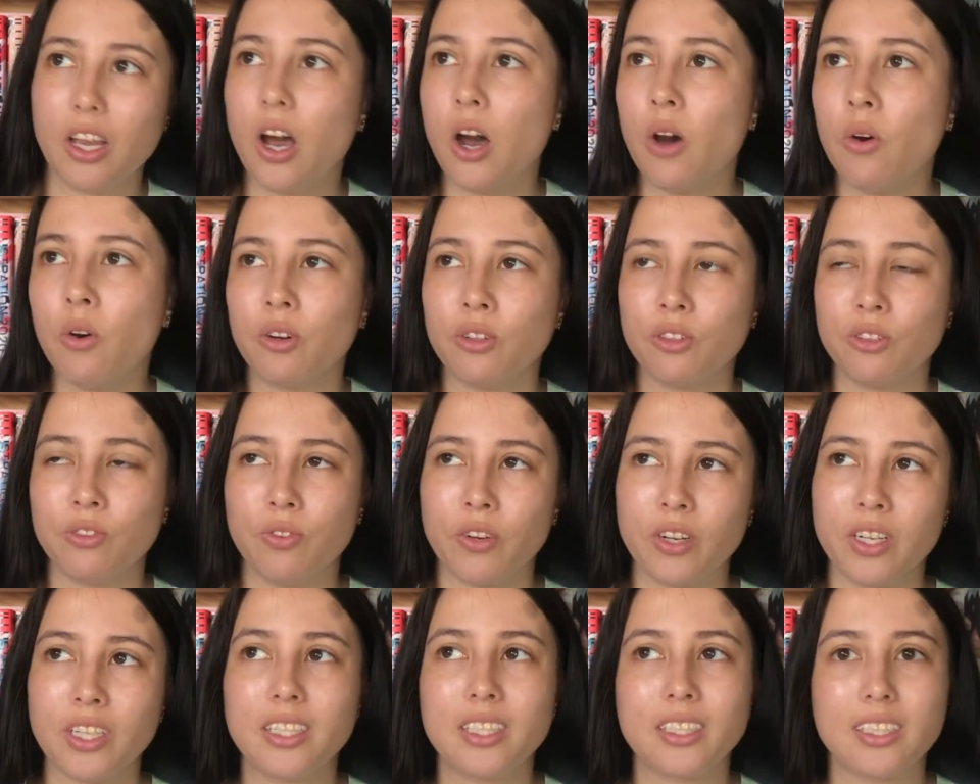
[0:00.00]
oh, I was
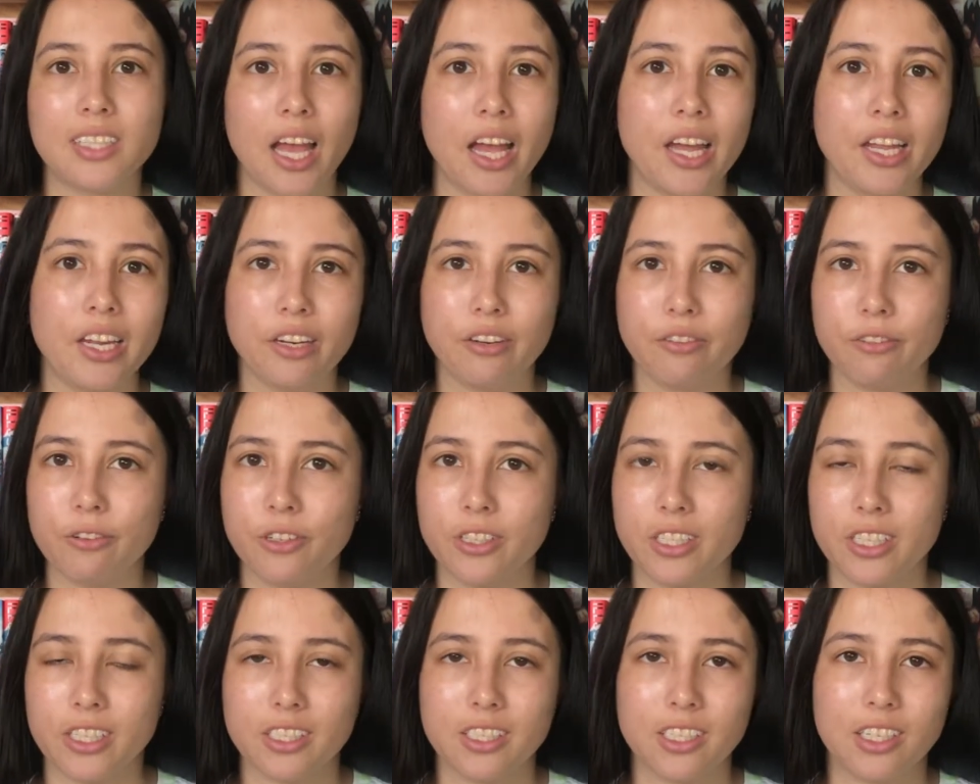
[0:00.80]
very excited for
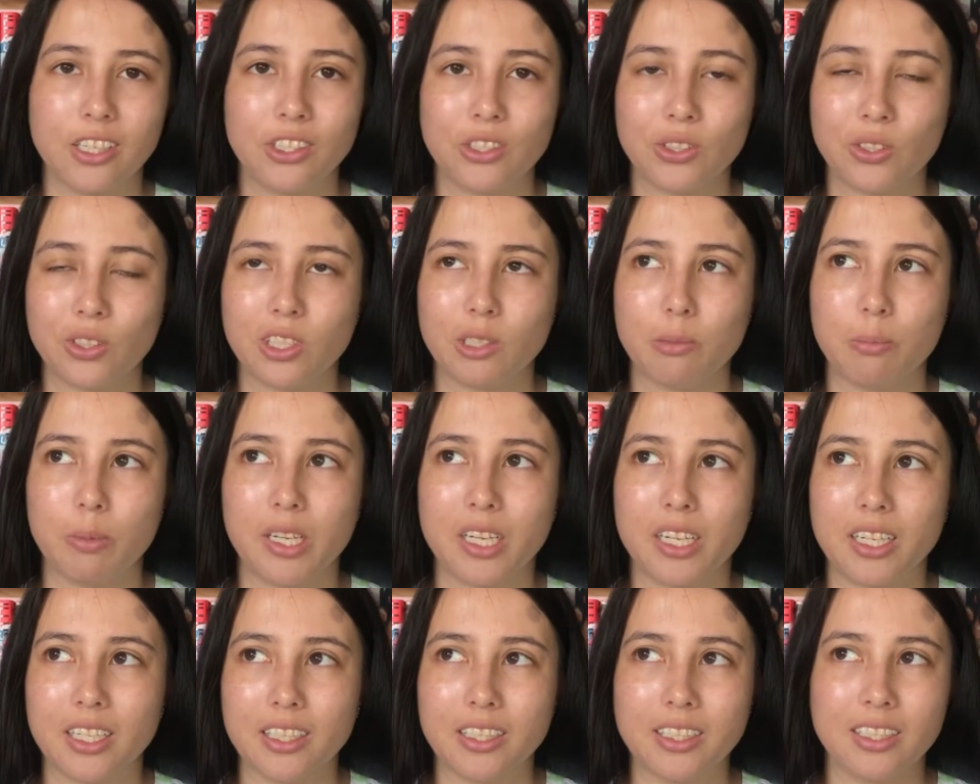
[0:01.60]
these Nendoroids
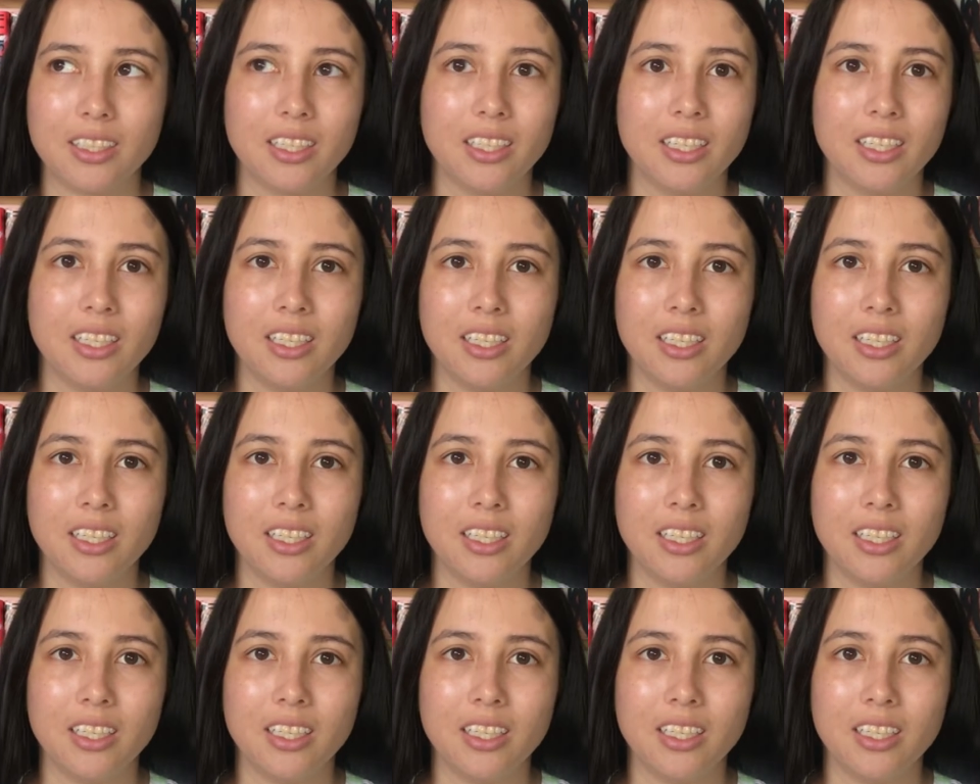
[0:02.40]
because,